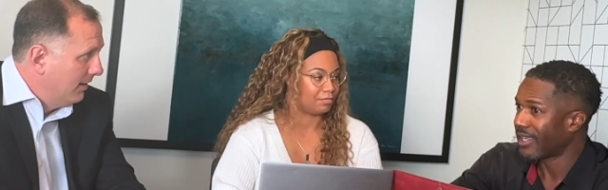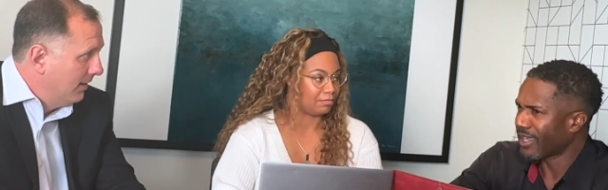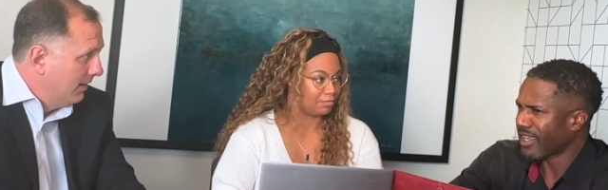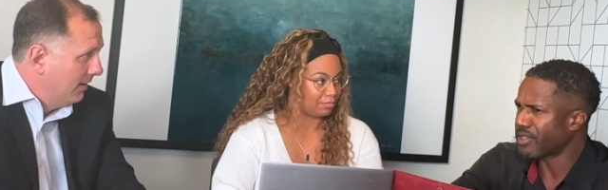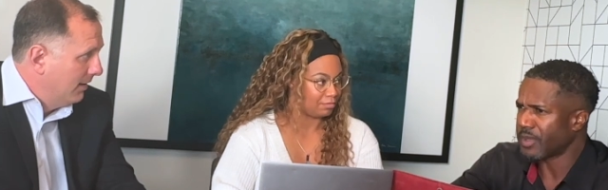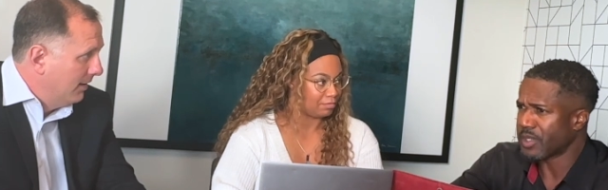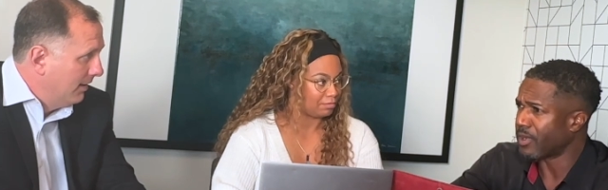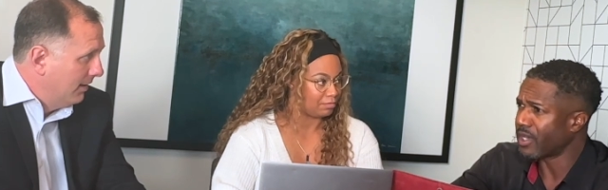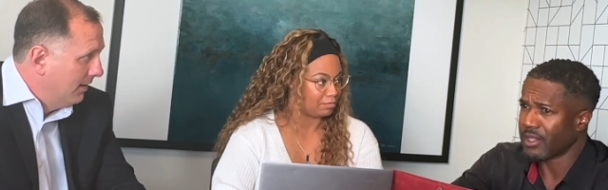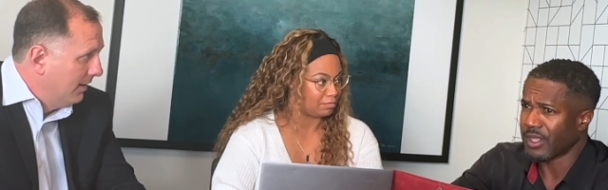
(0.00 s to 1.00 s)
Speaker 1: got too much
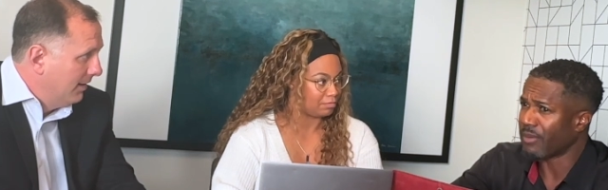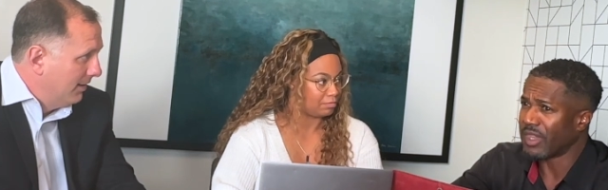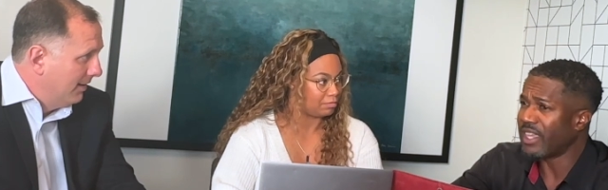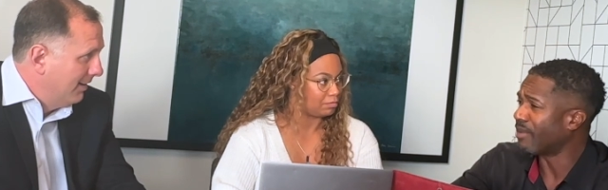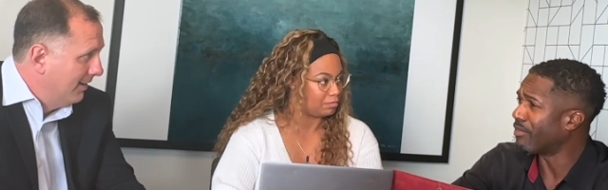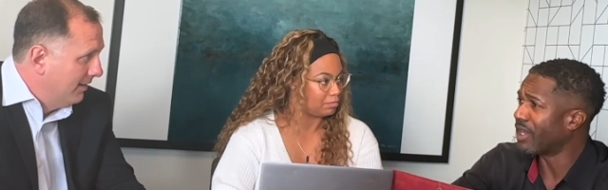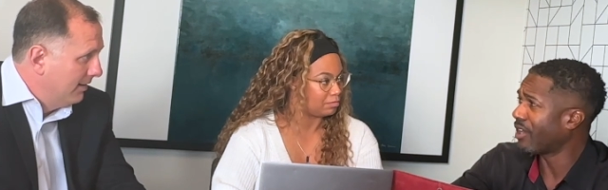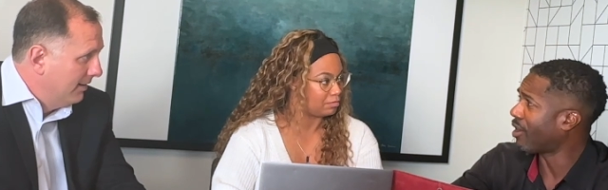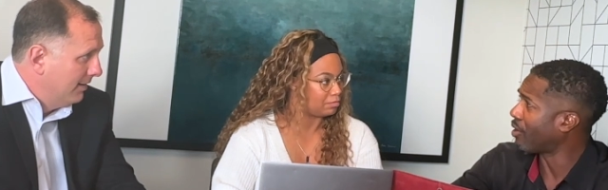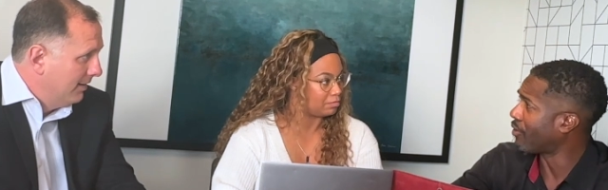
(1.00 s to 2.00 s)
money. I'm leaking money
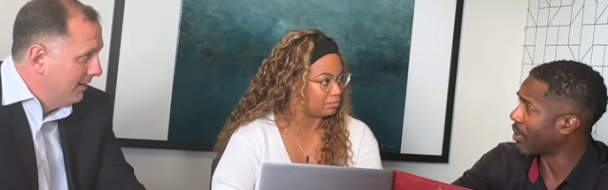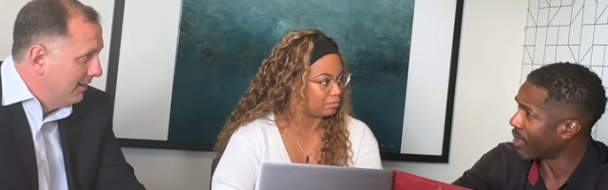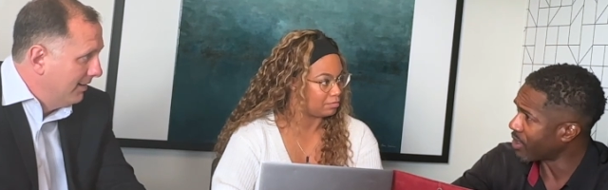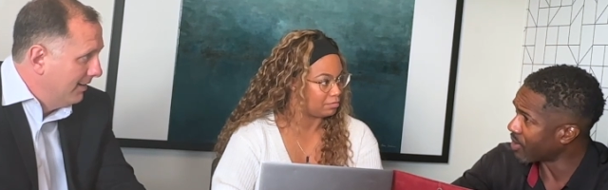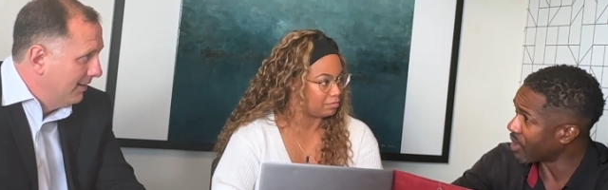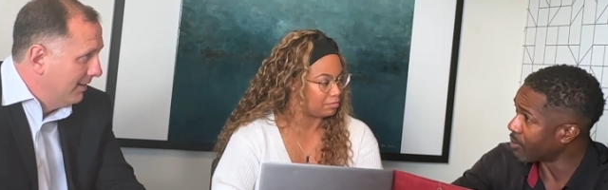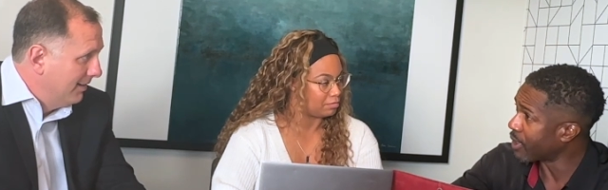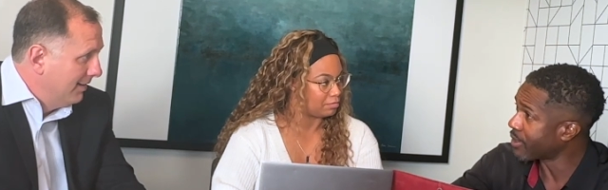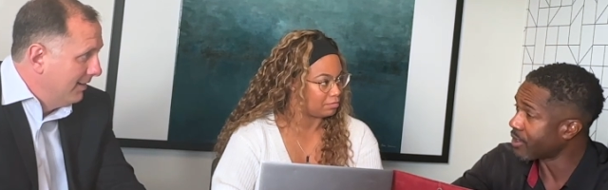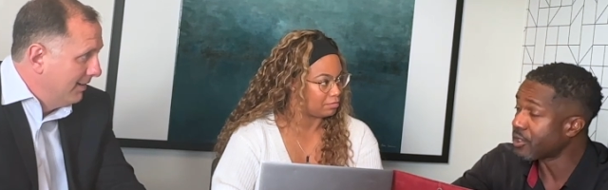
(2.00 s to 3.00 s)
all over the place with this
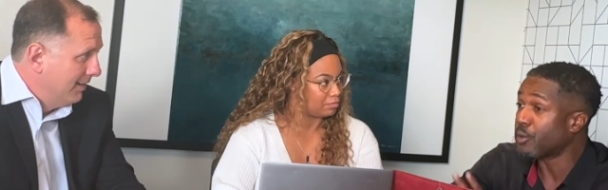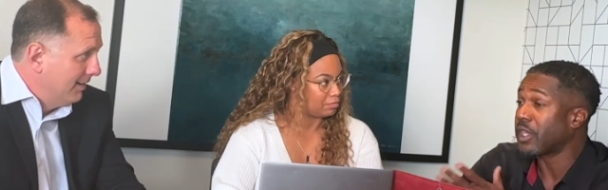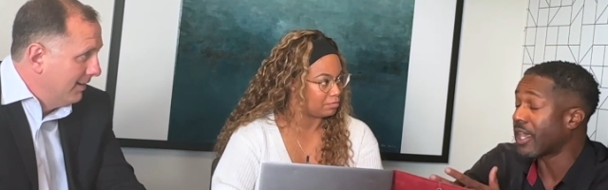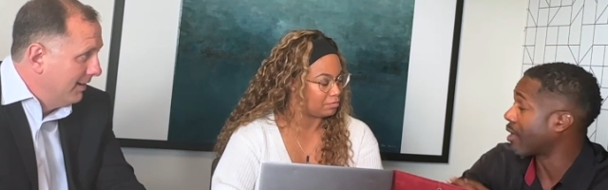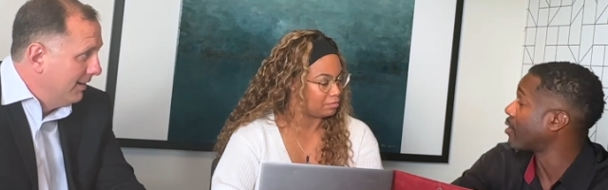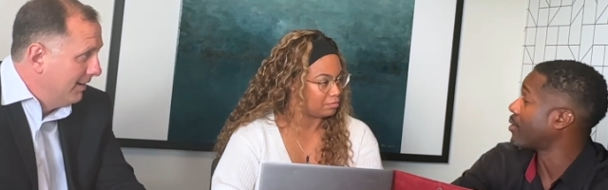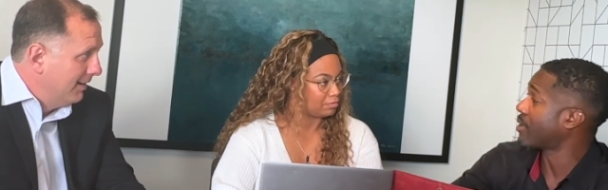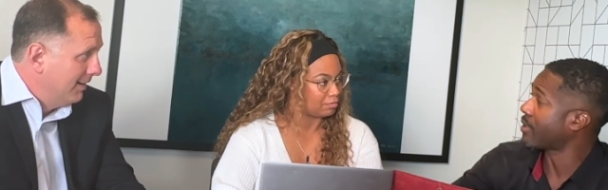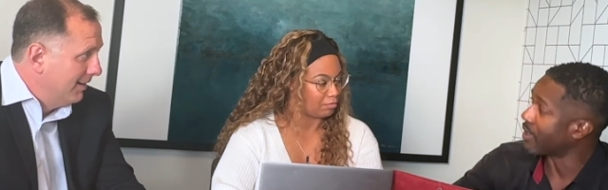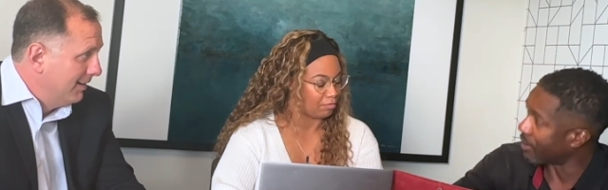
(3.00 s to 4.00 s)
business, so we gotta close this
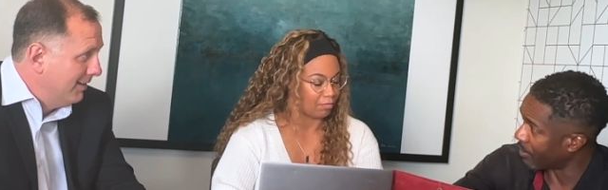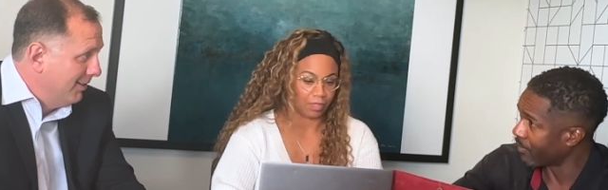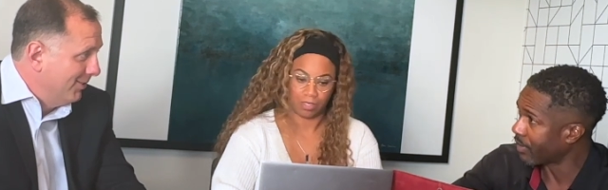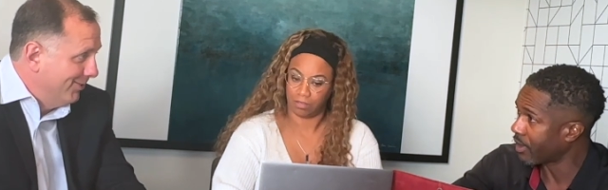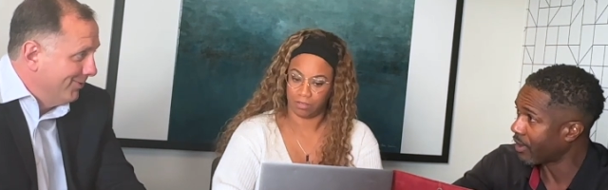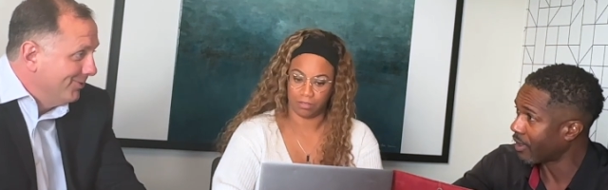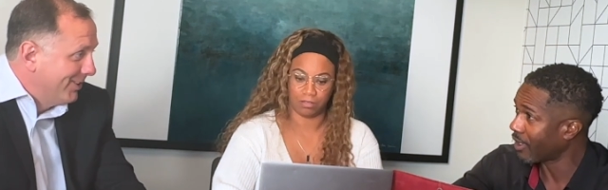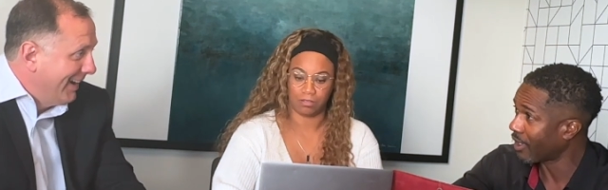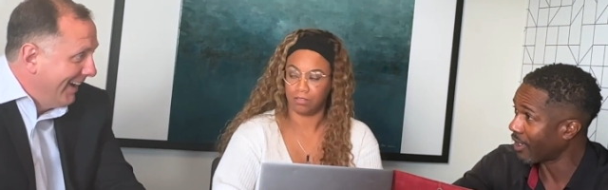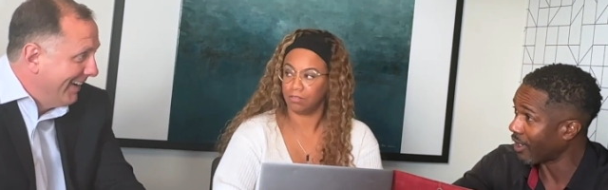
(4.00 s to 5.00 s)
deal.
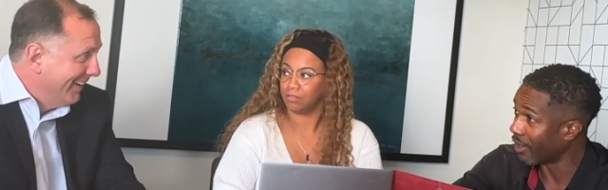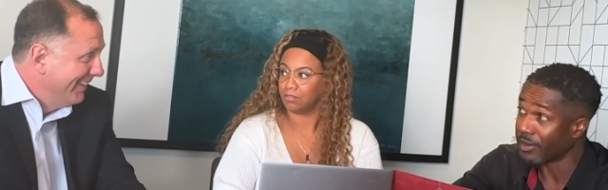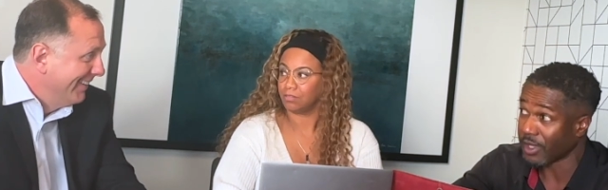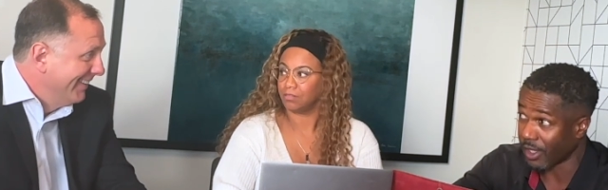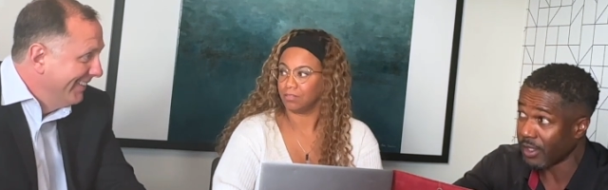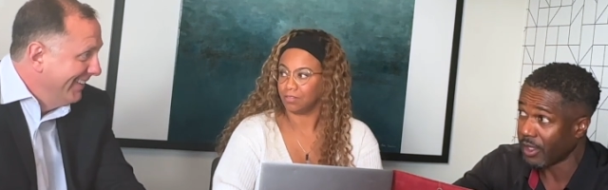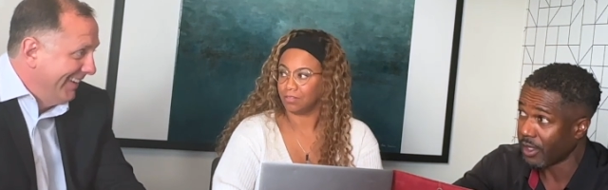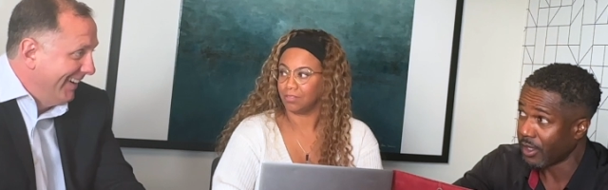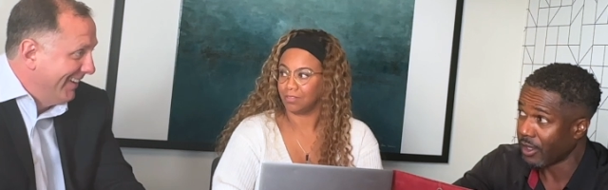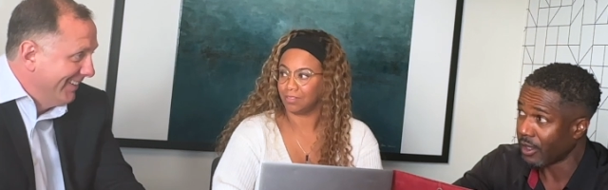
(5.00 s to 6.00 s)
Okay. Okay.
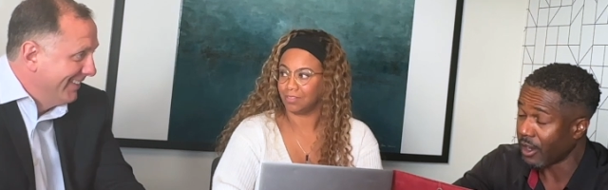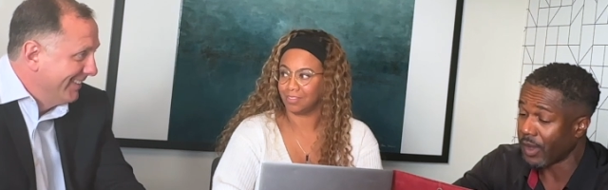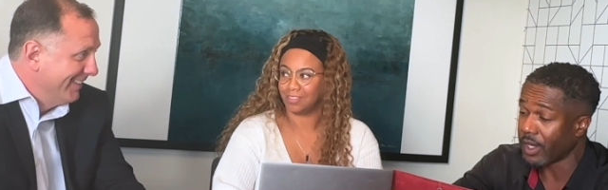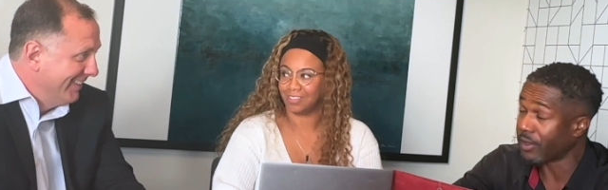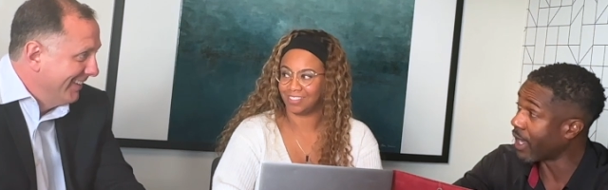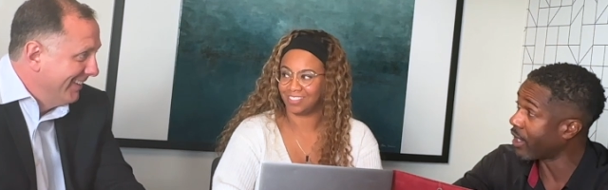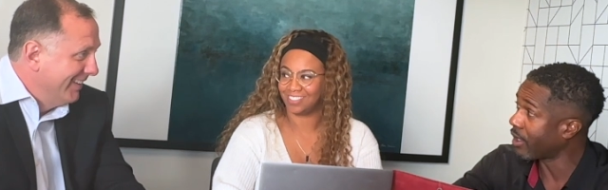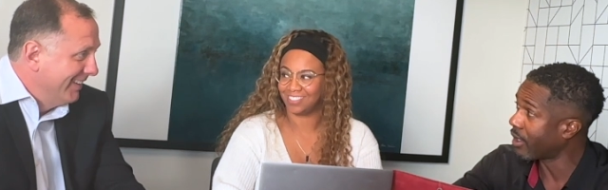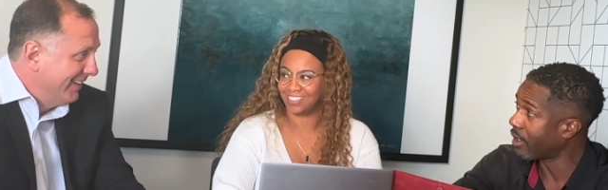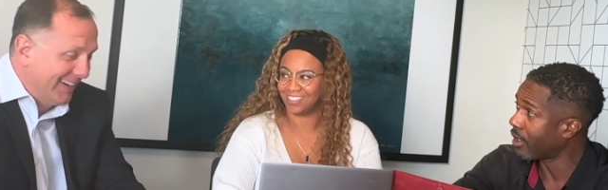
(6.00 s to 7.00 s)
Yeah. All right, you got it?
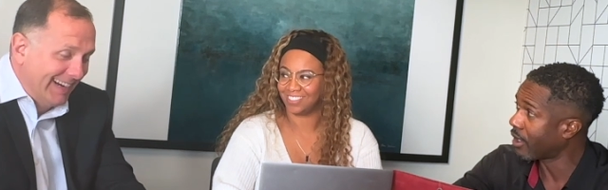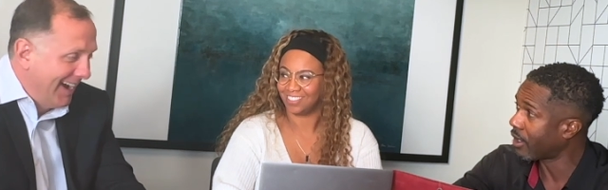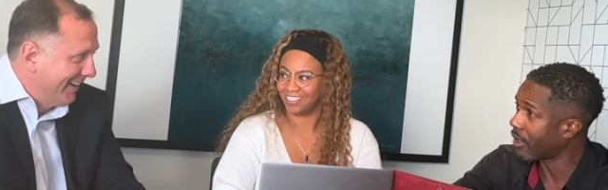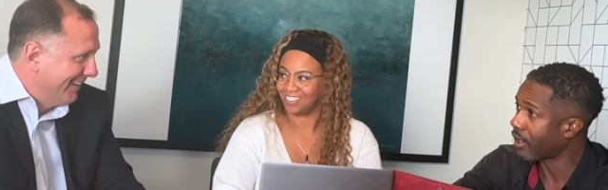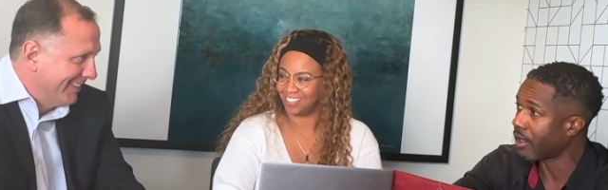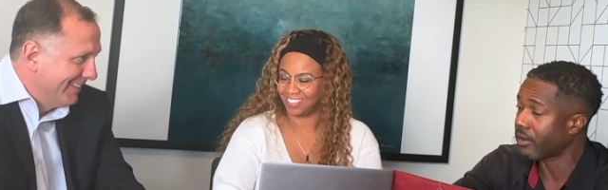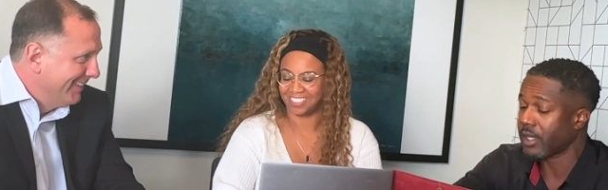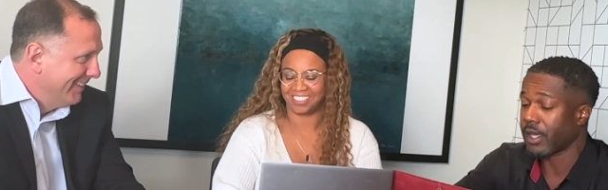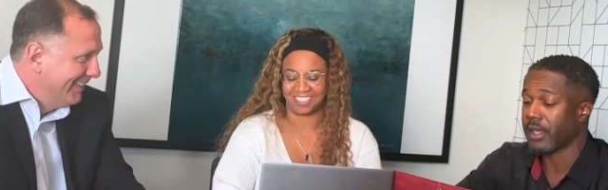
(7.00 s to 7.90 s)
Yeah, I got it. Okay.